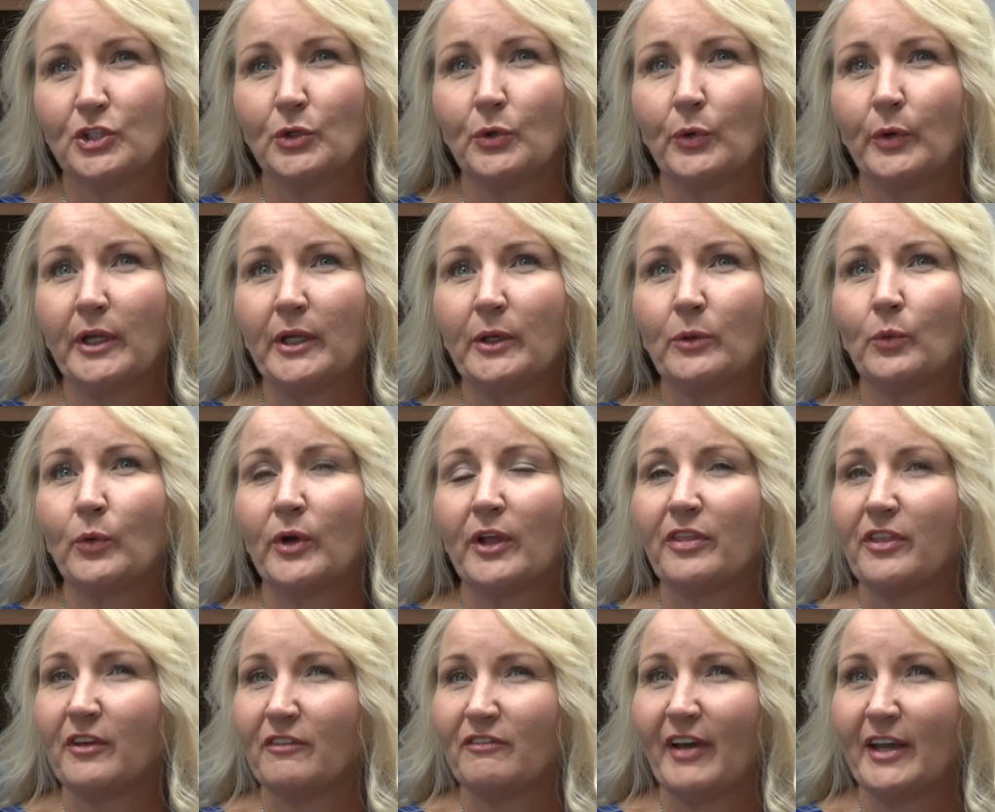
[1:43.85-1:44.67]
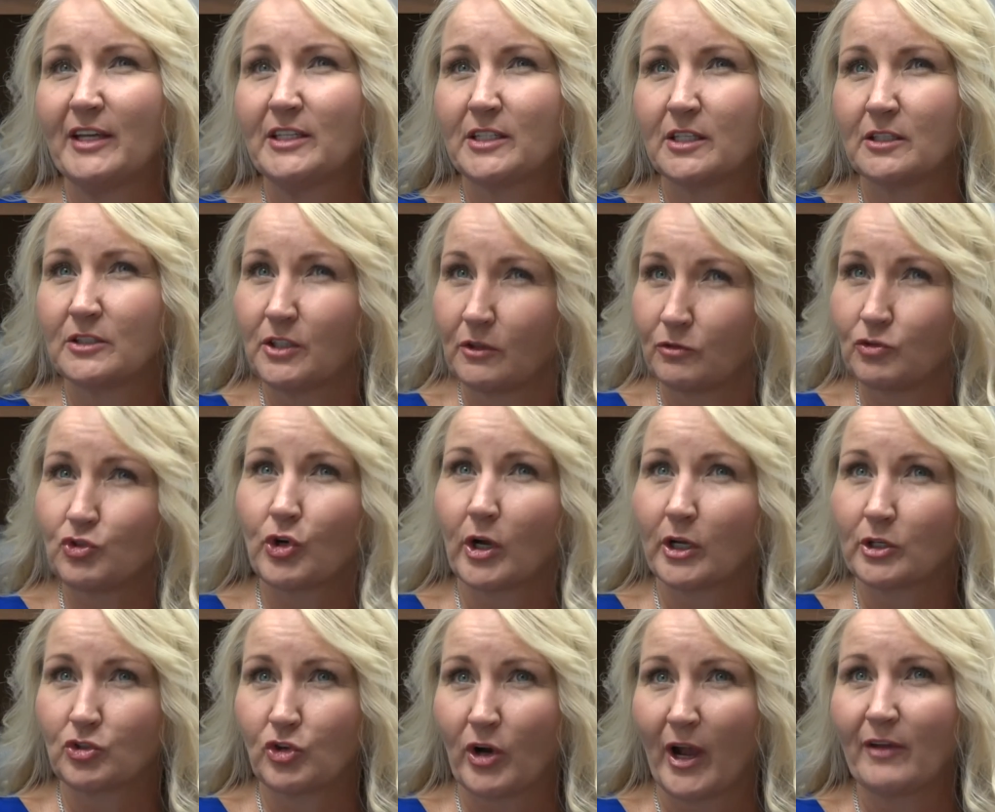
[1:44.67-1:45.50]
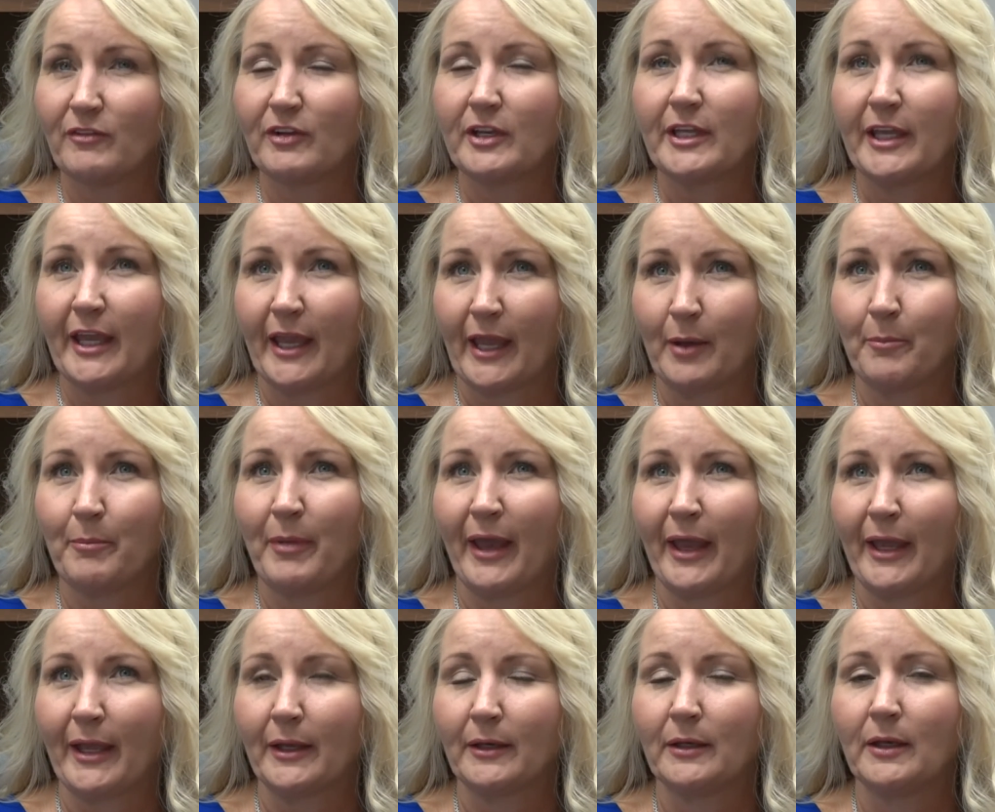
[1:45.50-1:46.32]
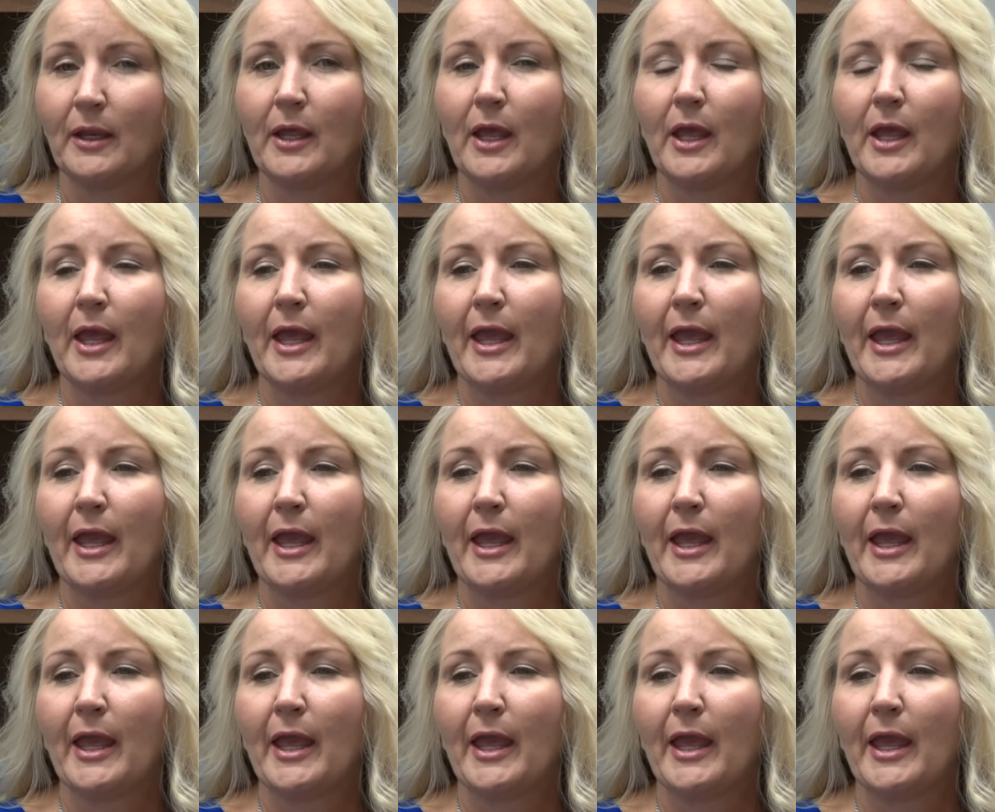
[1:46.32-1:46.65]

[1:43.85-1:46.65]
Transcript: doing with the Faces of Drunk Driving campaign